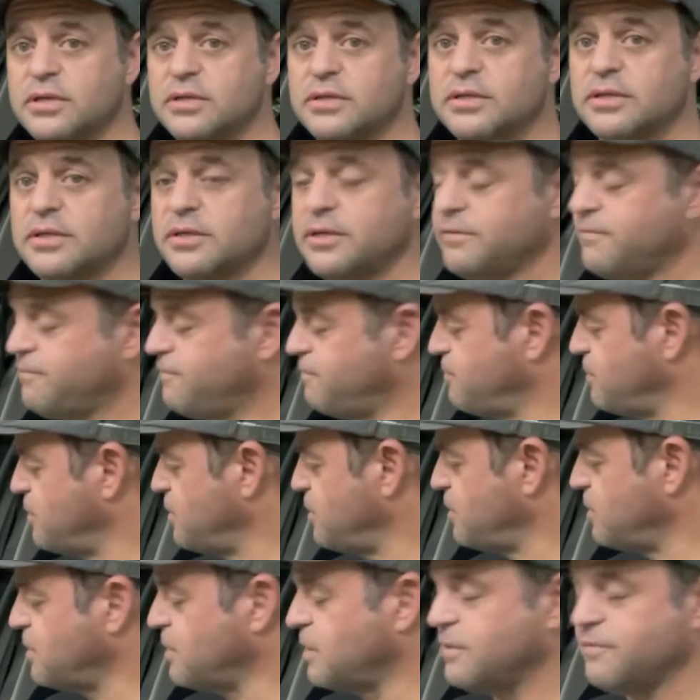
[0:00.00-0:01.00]

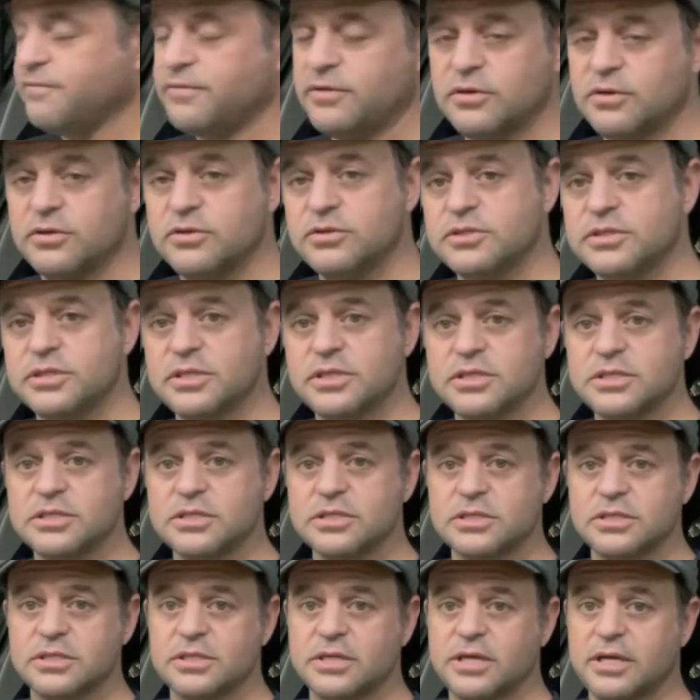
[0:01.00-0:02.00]
that have used this
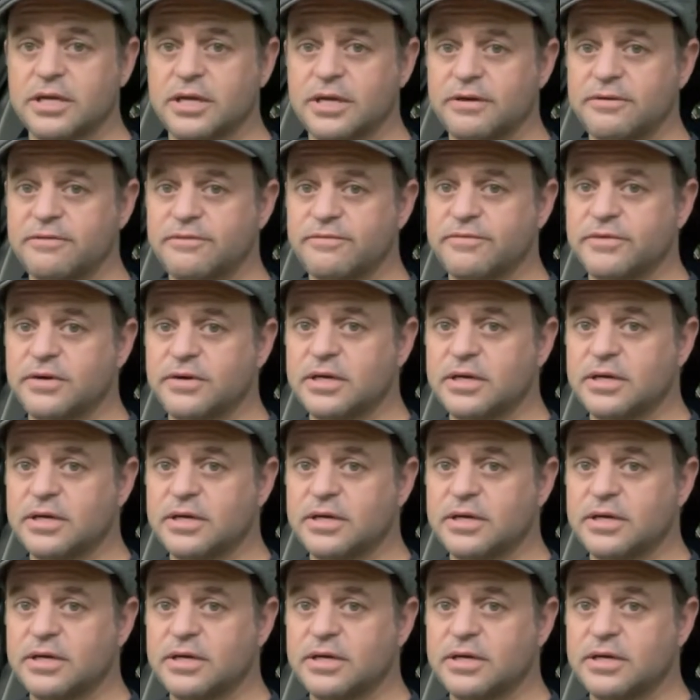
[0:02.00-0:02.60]
have